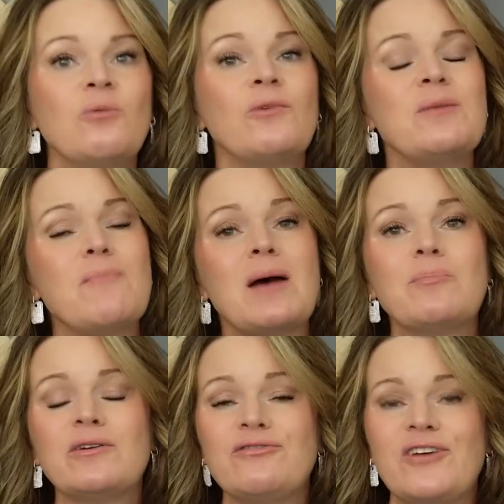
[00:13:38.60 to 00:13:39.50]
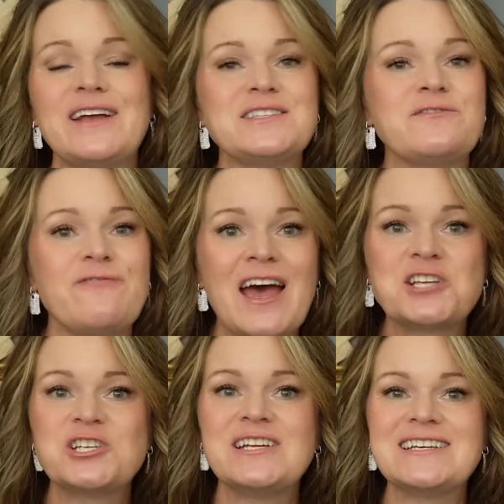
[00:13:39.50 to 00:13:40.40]
Remember, friends,
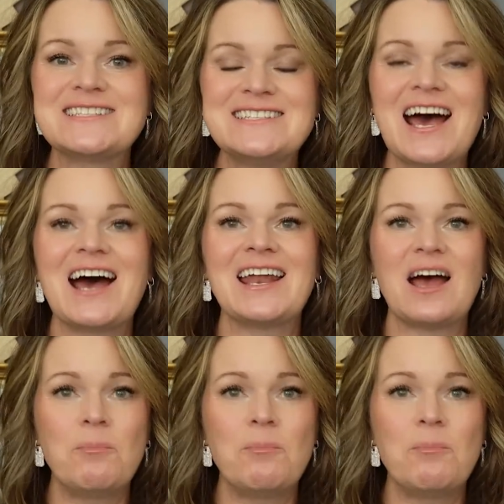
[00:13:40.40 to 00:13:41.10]
fashion is not